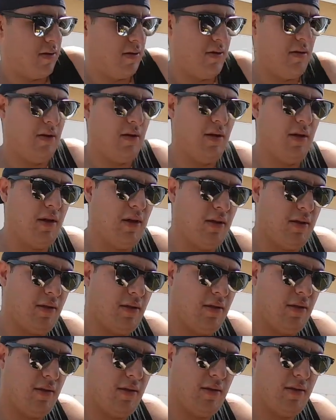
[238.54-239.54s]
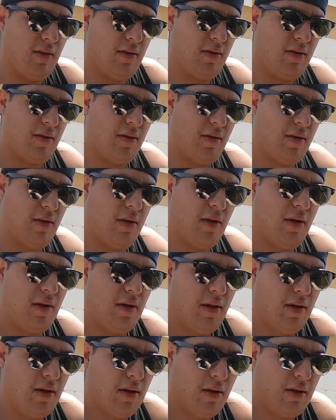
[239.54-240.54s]
Then you got a
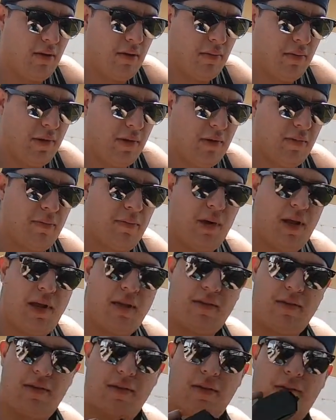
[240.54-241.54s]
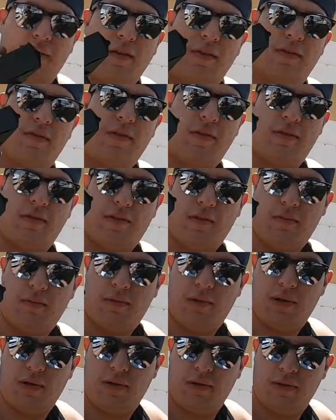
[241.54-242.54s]
little piece of plastic, sets it in
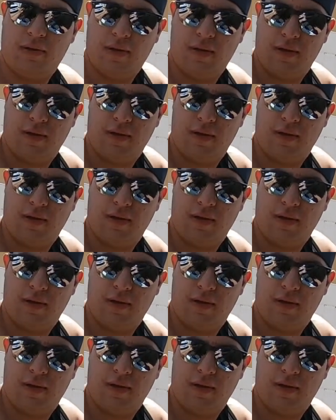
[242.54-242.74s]
place.